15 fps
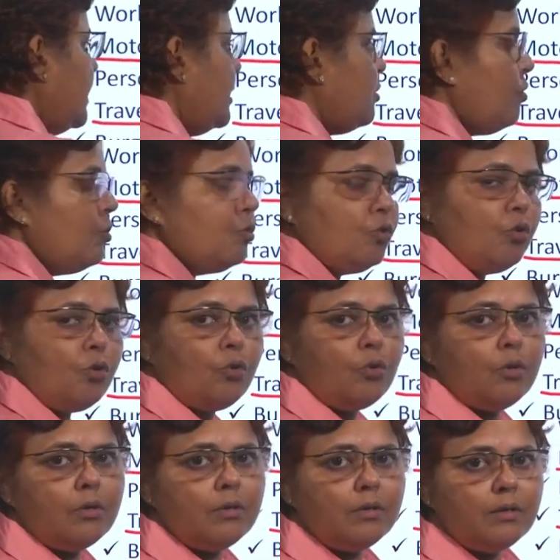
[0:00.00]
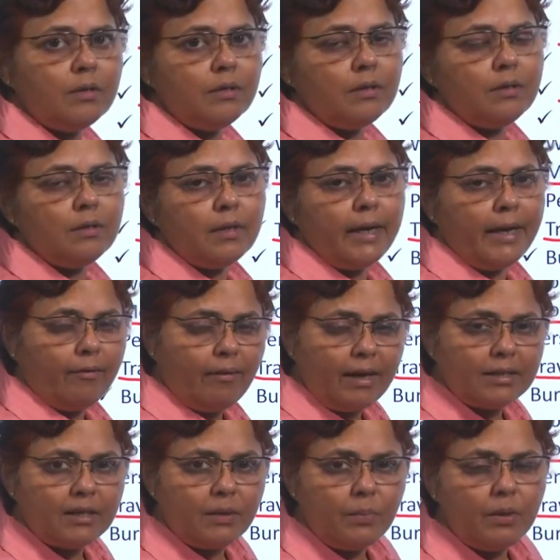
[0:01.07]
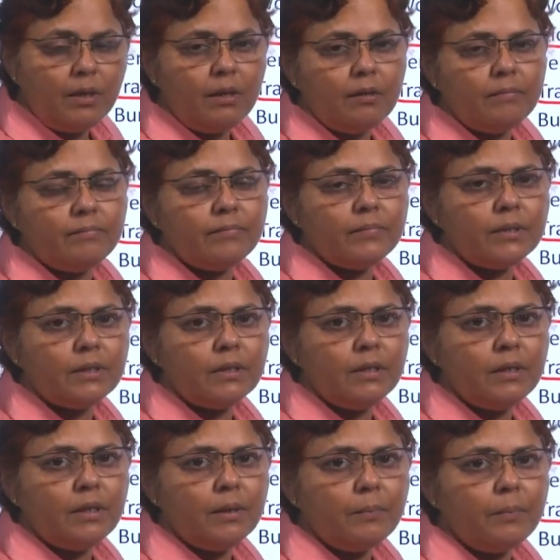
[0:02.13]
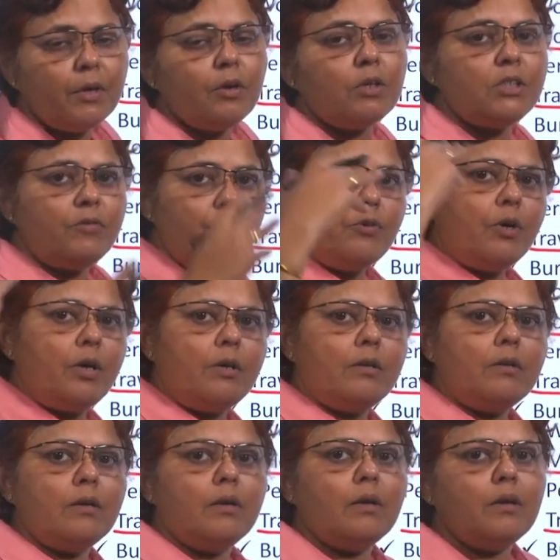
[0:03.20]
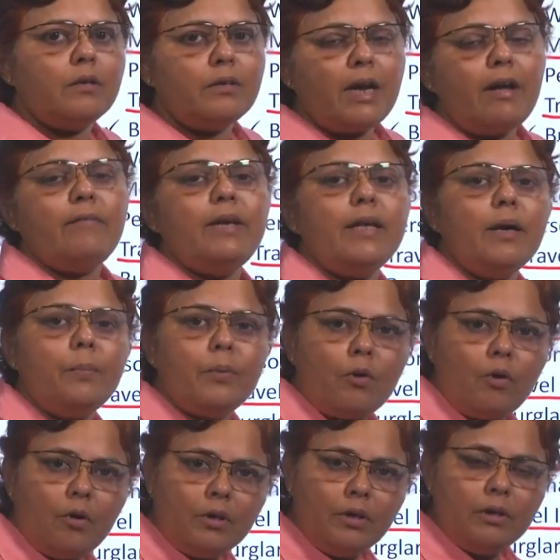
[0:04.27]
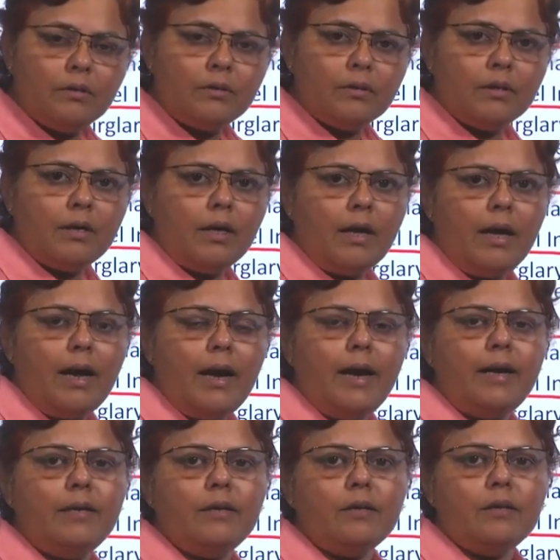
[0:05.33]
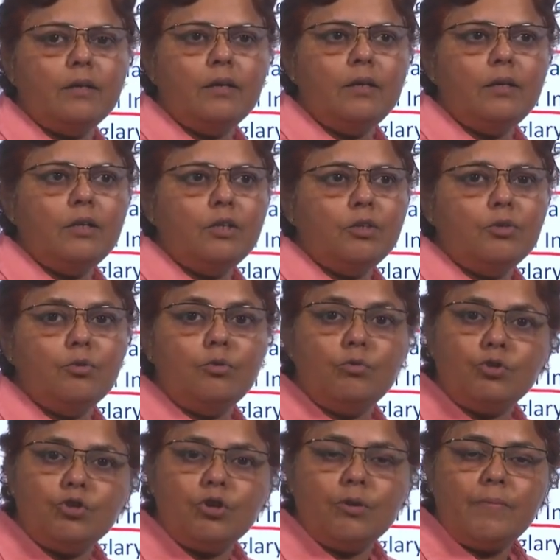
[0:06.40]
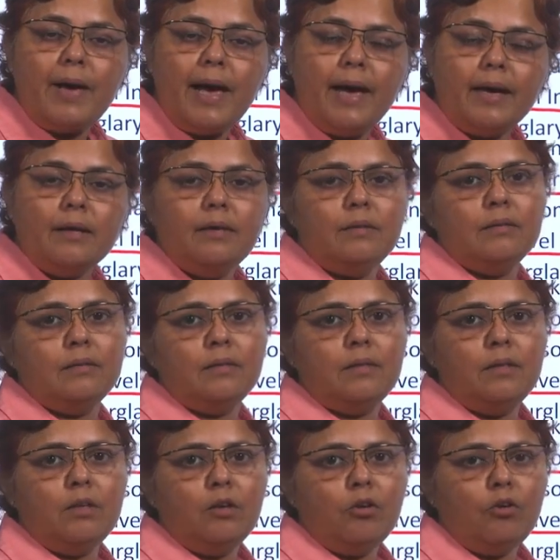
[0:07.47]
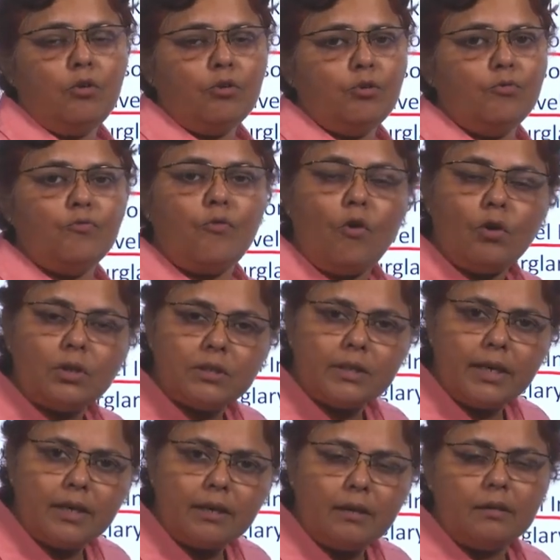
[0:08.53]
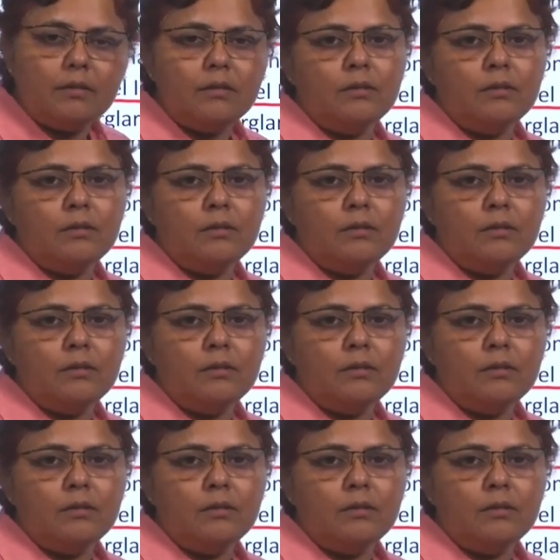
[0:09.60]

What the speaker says: is also advisable, because if you are traveling abroad and you lose your bag or you fall sick,